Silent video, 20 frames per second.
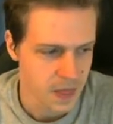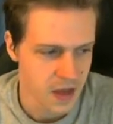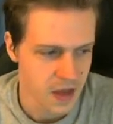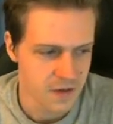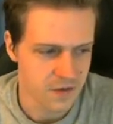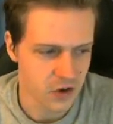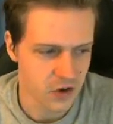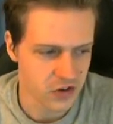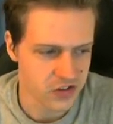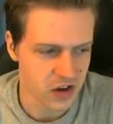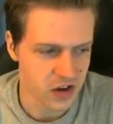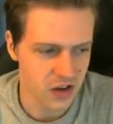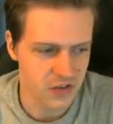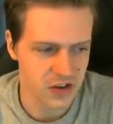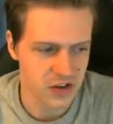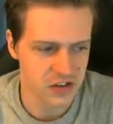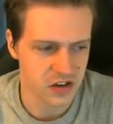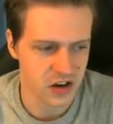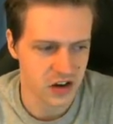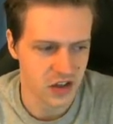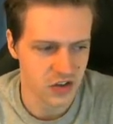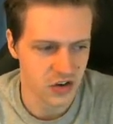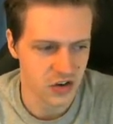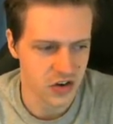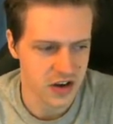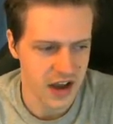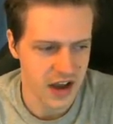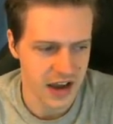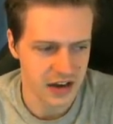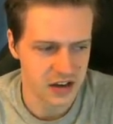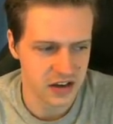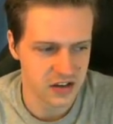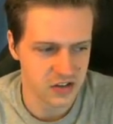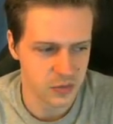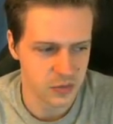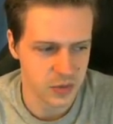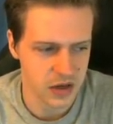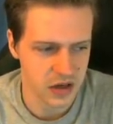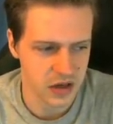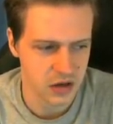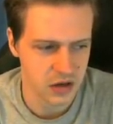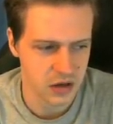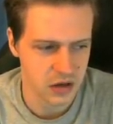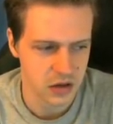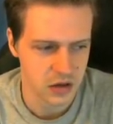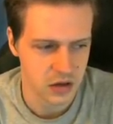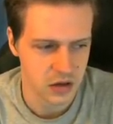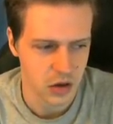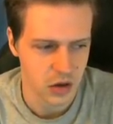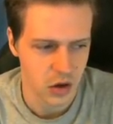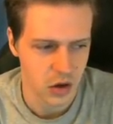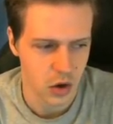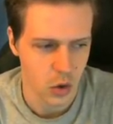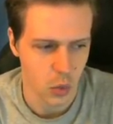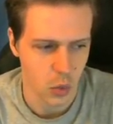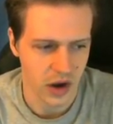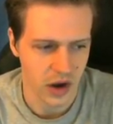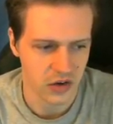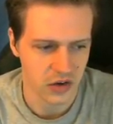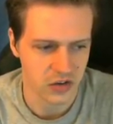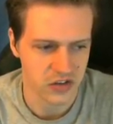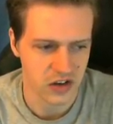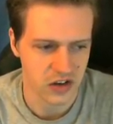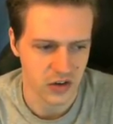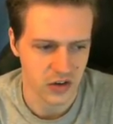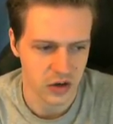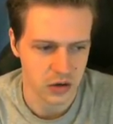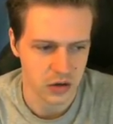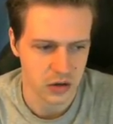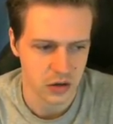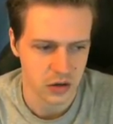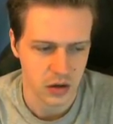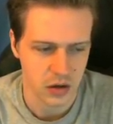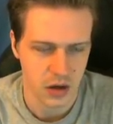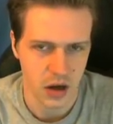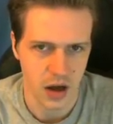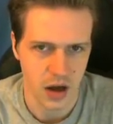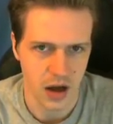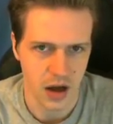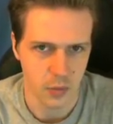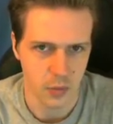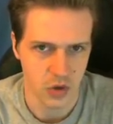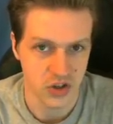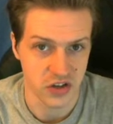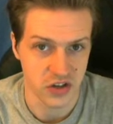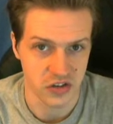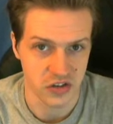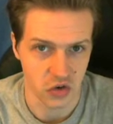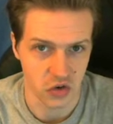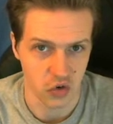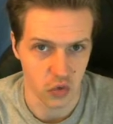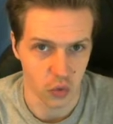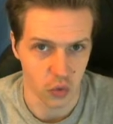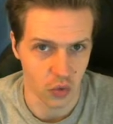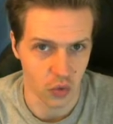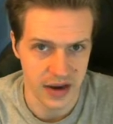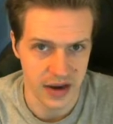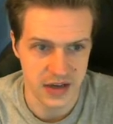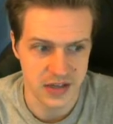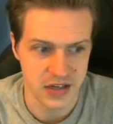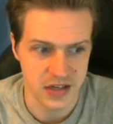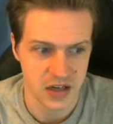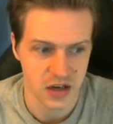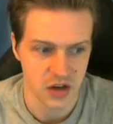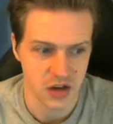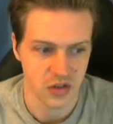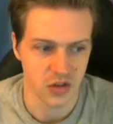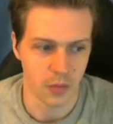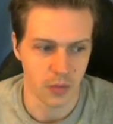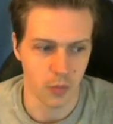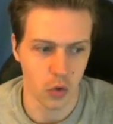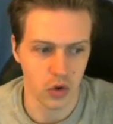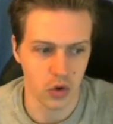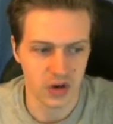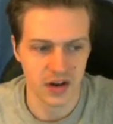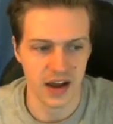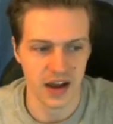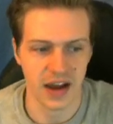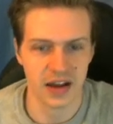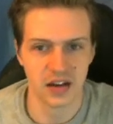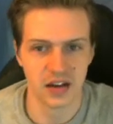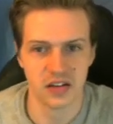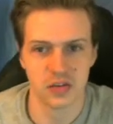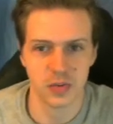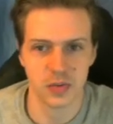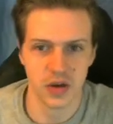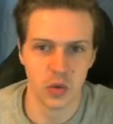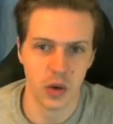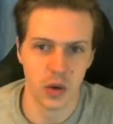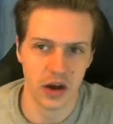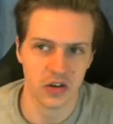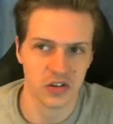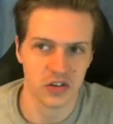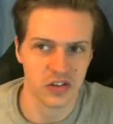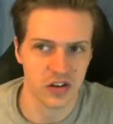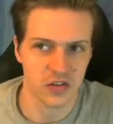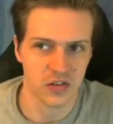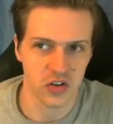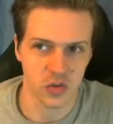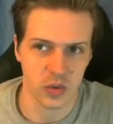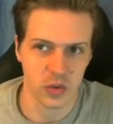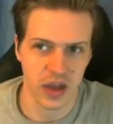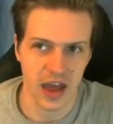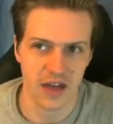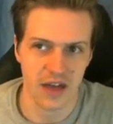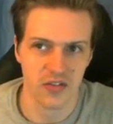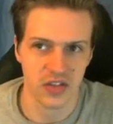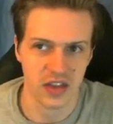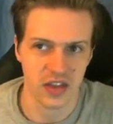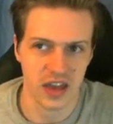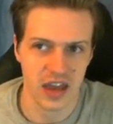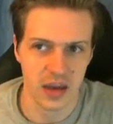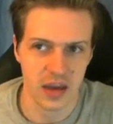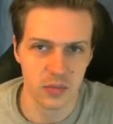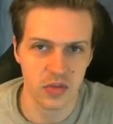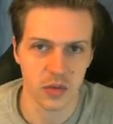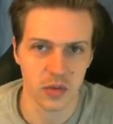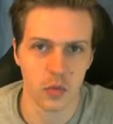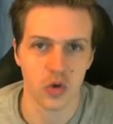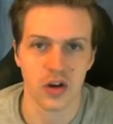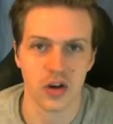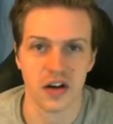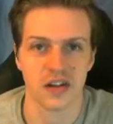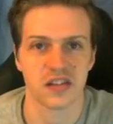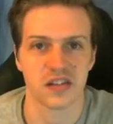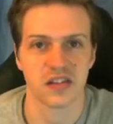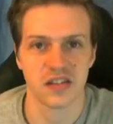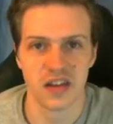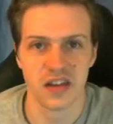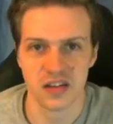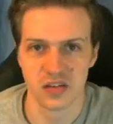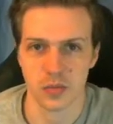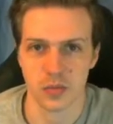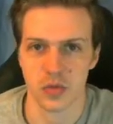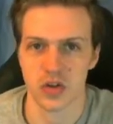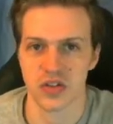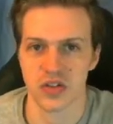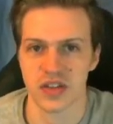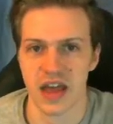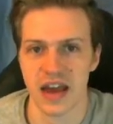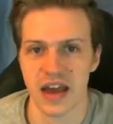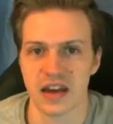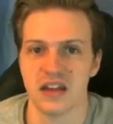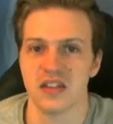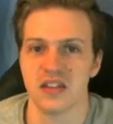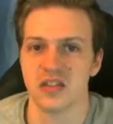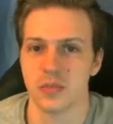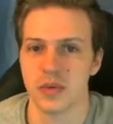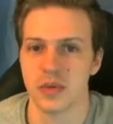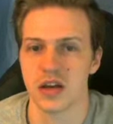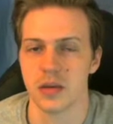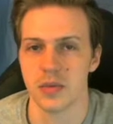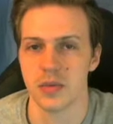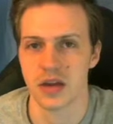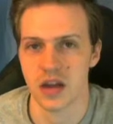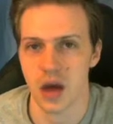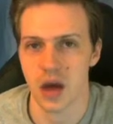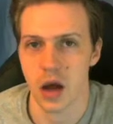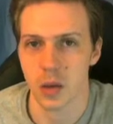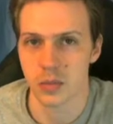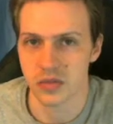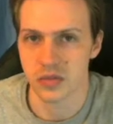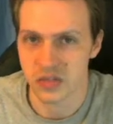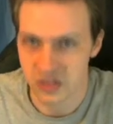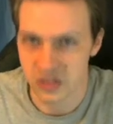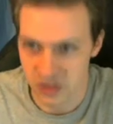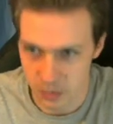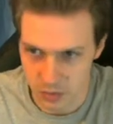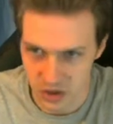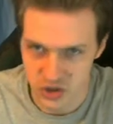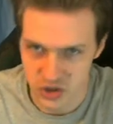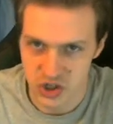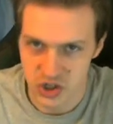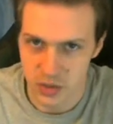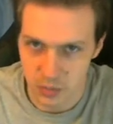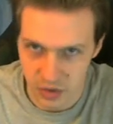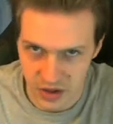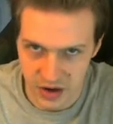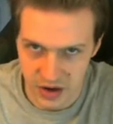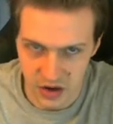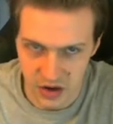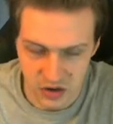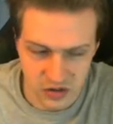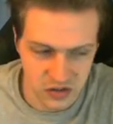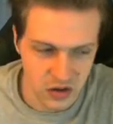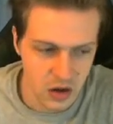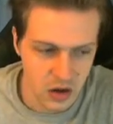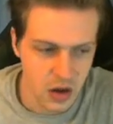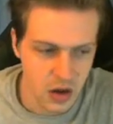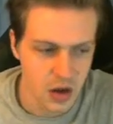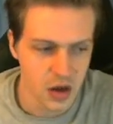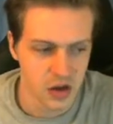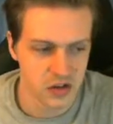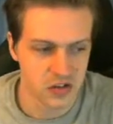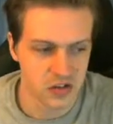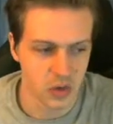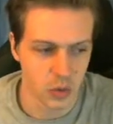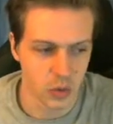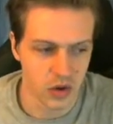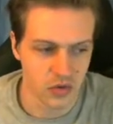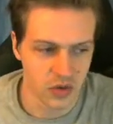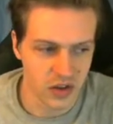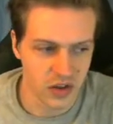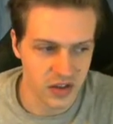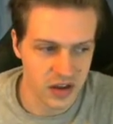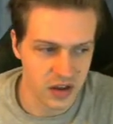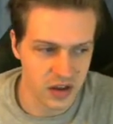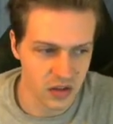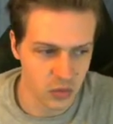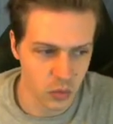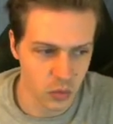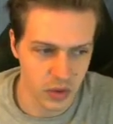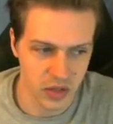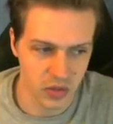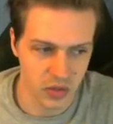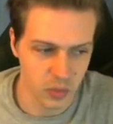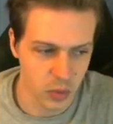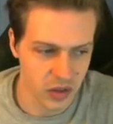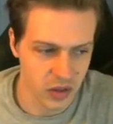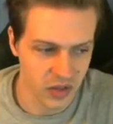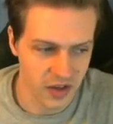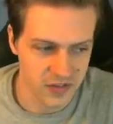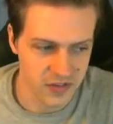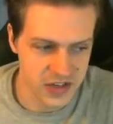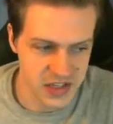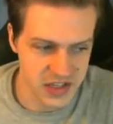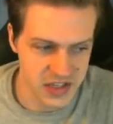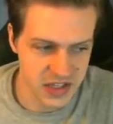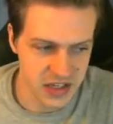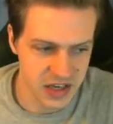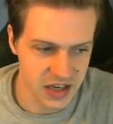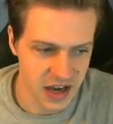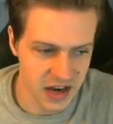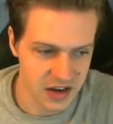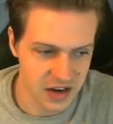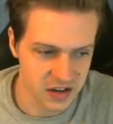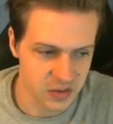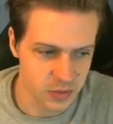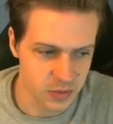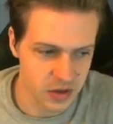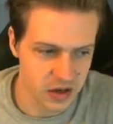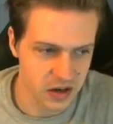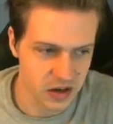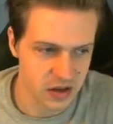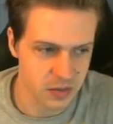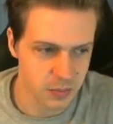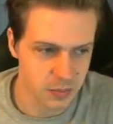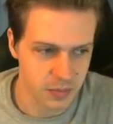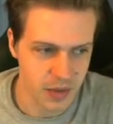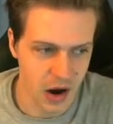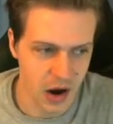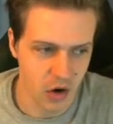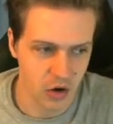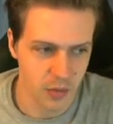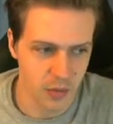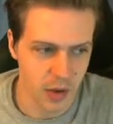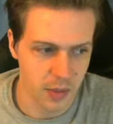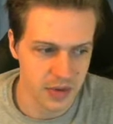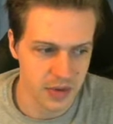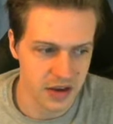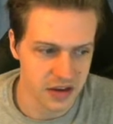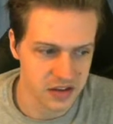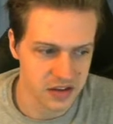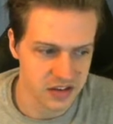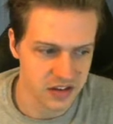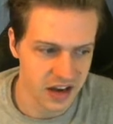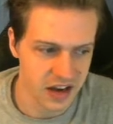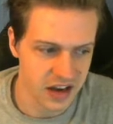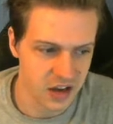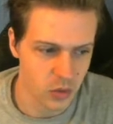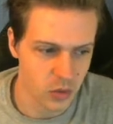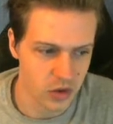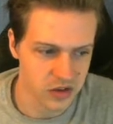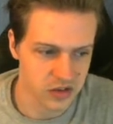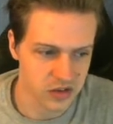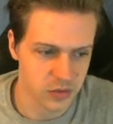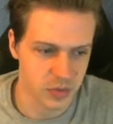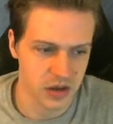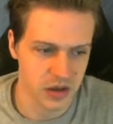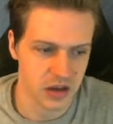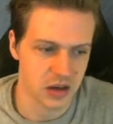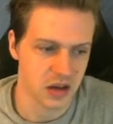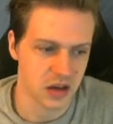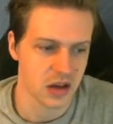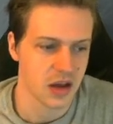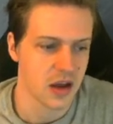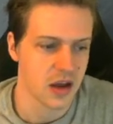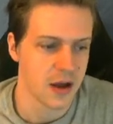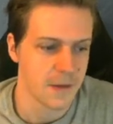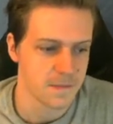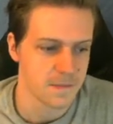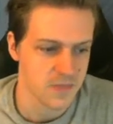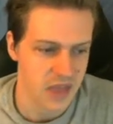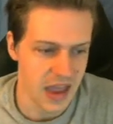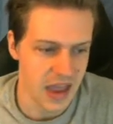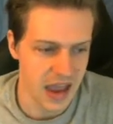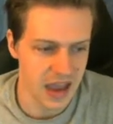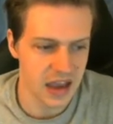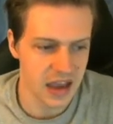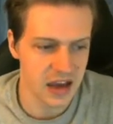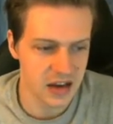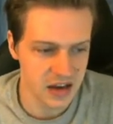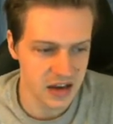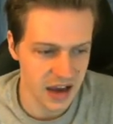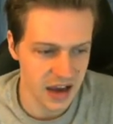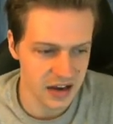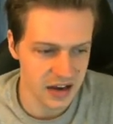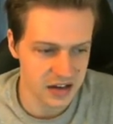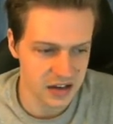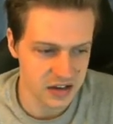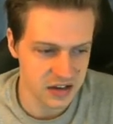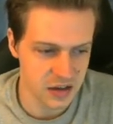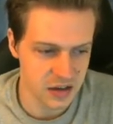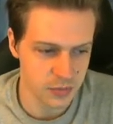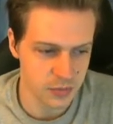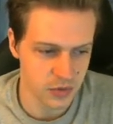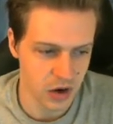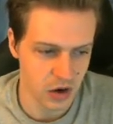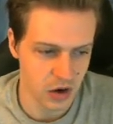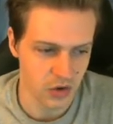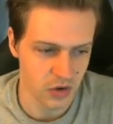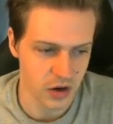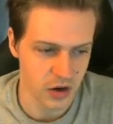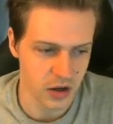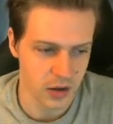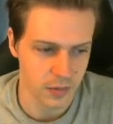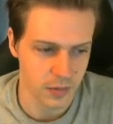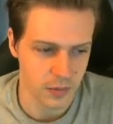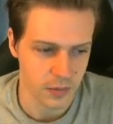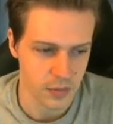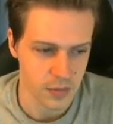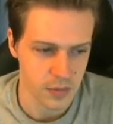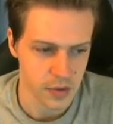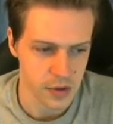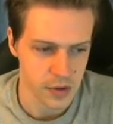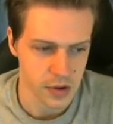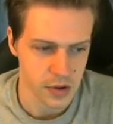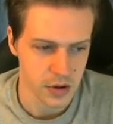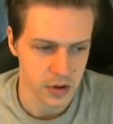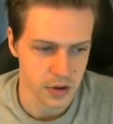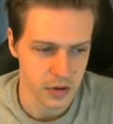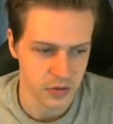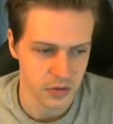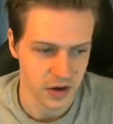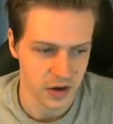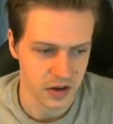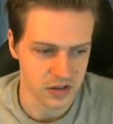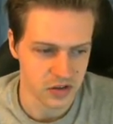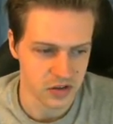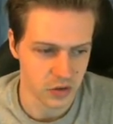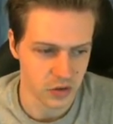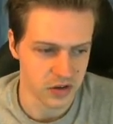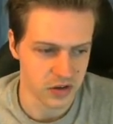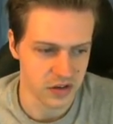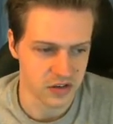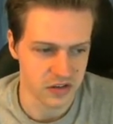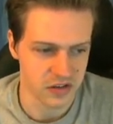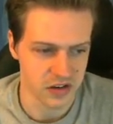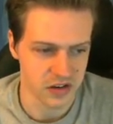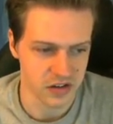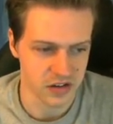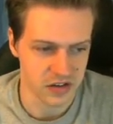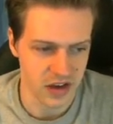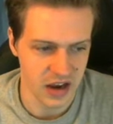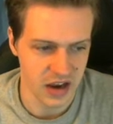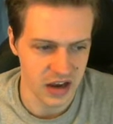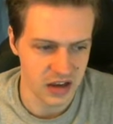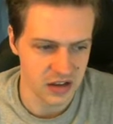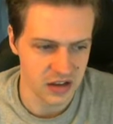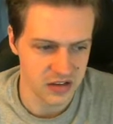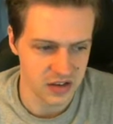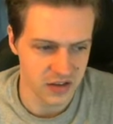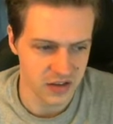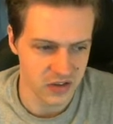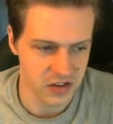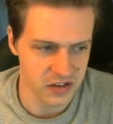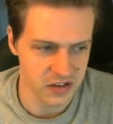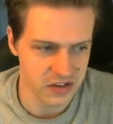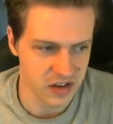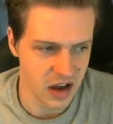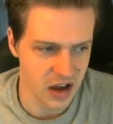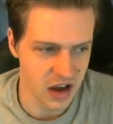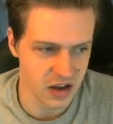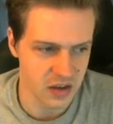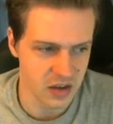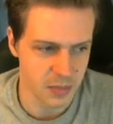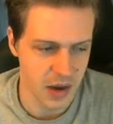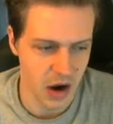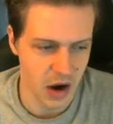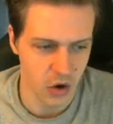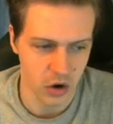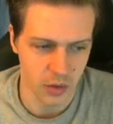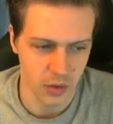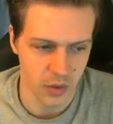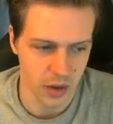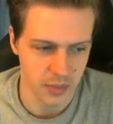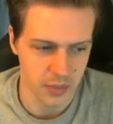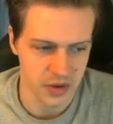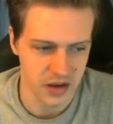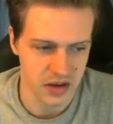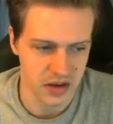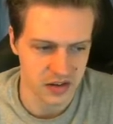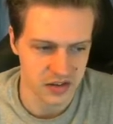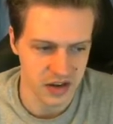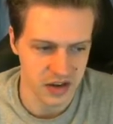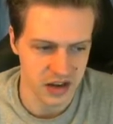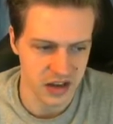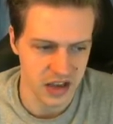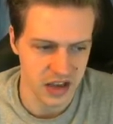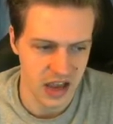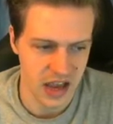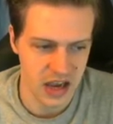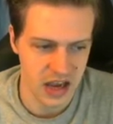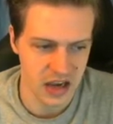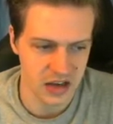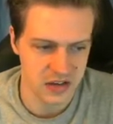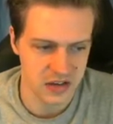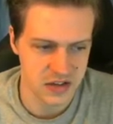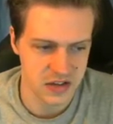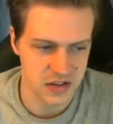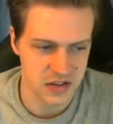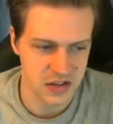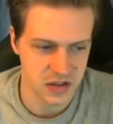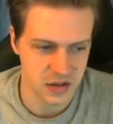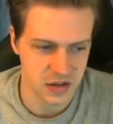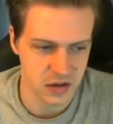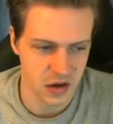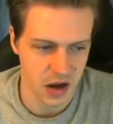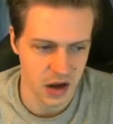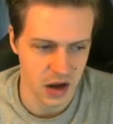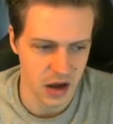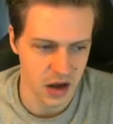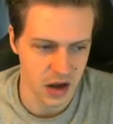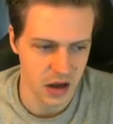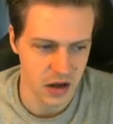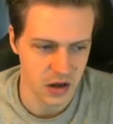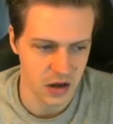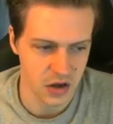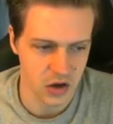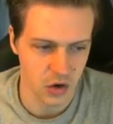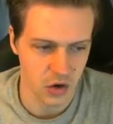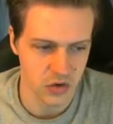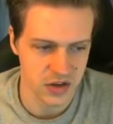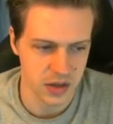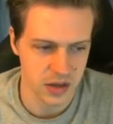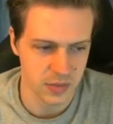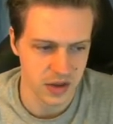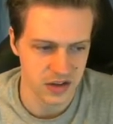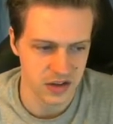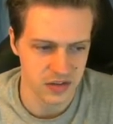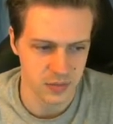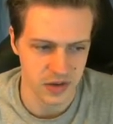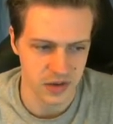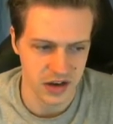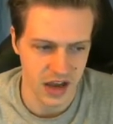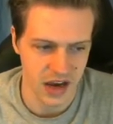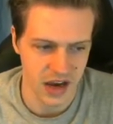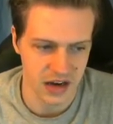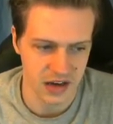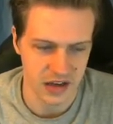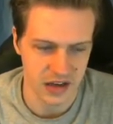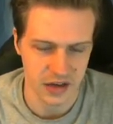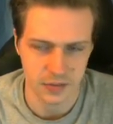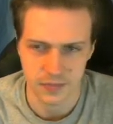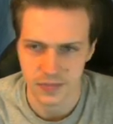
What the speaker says: First off, he's another 90 speed wide receiver, which is great. The more 90 speed wide receivers we have in the game, the more accessible 90 speed becomes to budget players. So we love to see 90 speed. Power him up, he hits 91 speed and 90 deep route running. Right? So he's 87 stock, you power him up, he hits 88. Go deep gets him to 90.